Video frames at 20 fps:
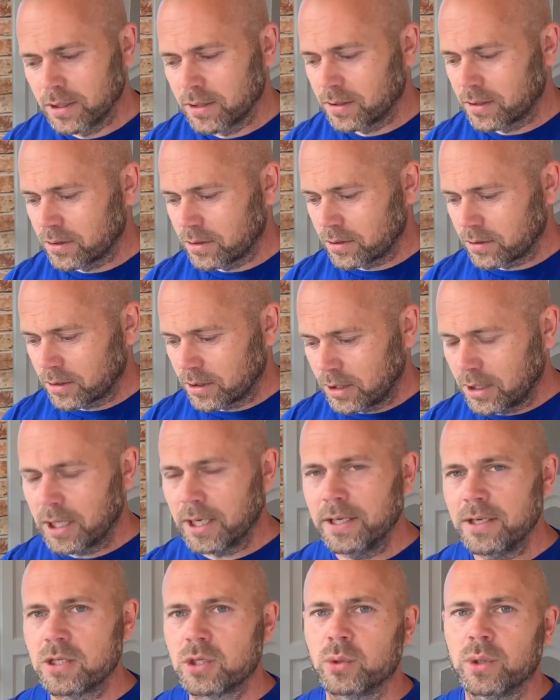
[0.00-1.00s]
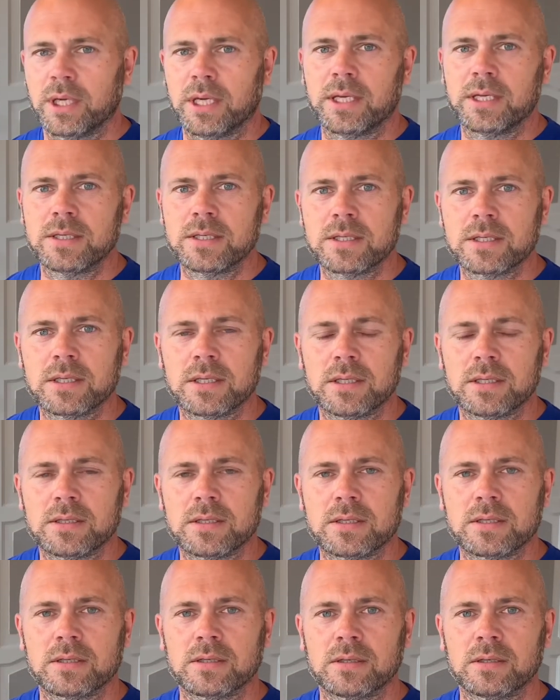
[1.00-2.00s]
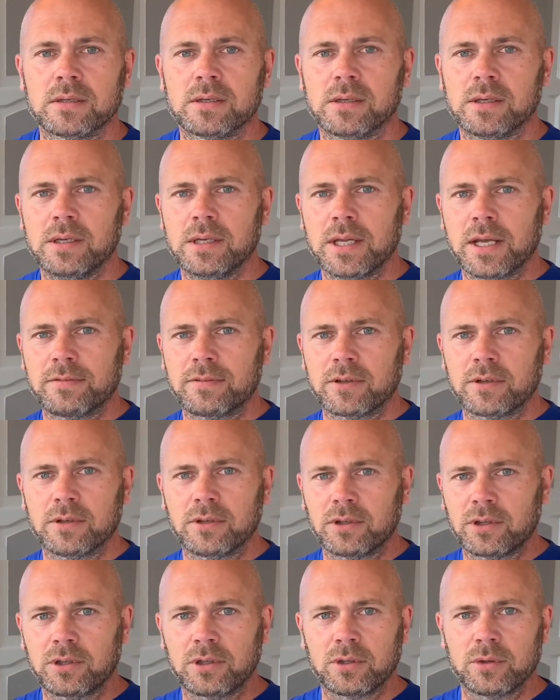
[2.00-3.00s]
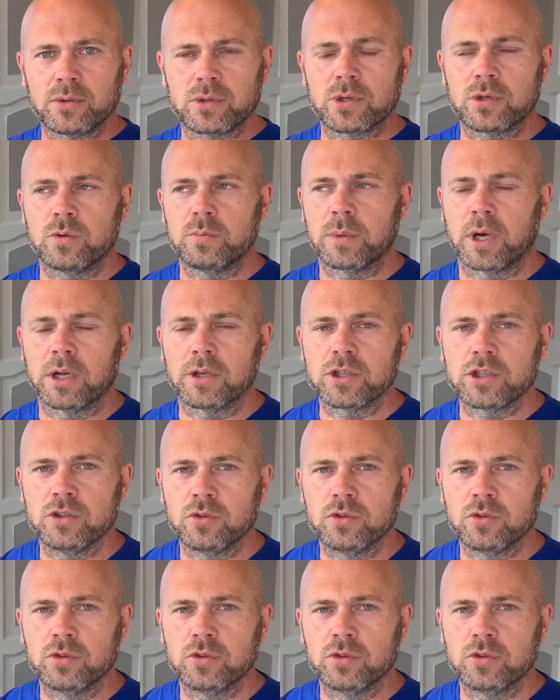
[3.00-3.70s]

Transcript: The key to it is to never do too much.